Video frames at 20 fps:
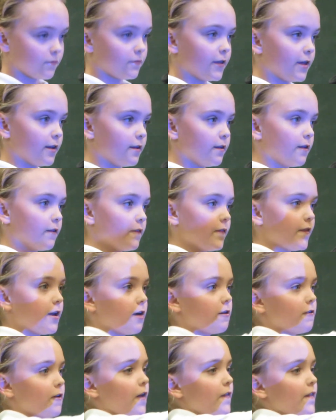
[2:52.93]
that
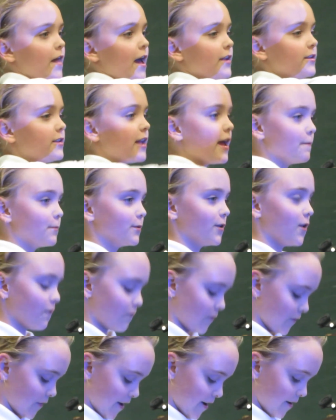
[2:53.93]
are on that table
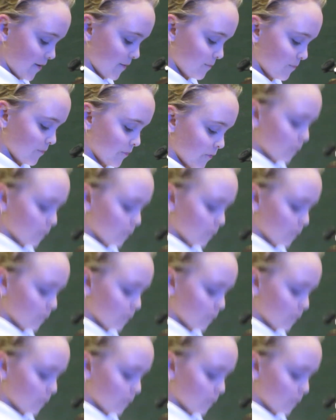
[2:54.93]
over there